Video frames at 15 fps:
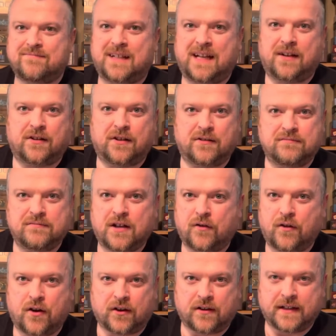I don't know, no
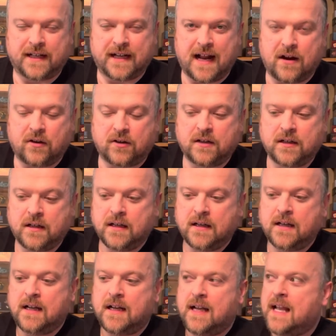longer than an hour.
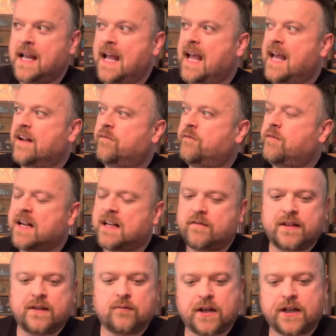And
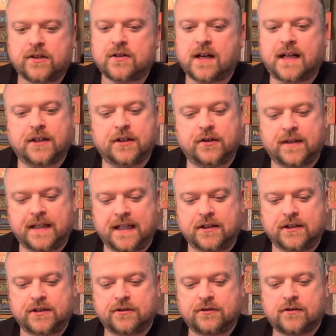effectively, what you're trying to do in here
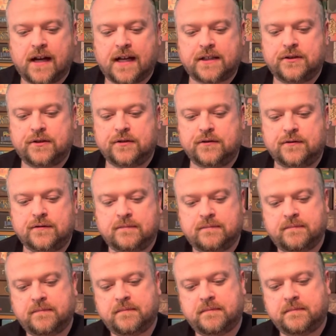is you're trying to
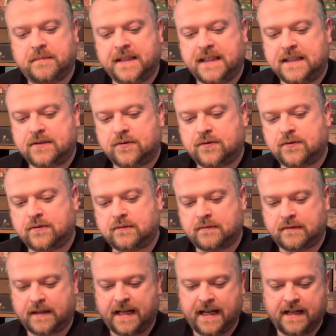be these little
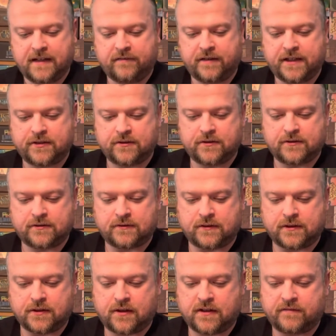kid adventurers or
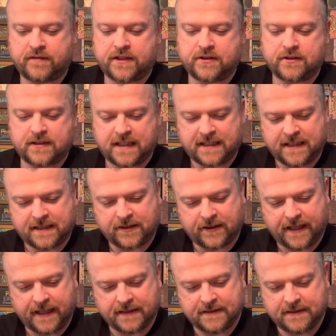adult adventurers. I think they're
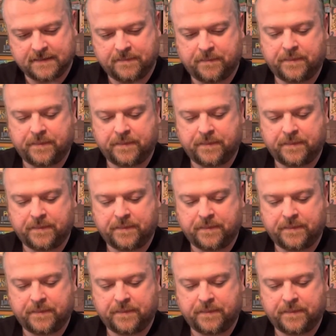kids.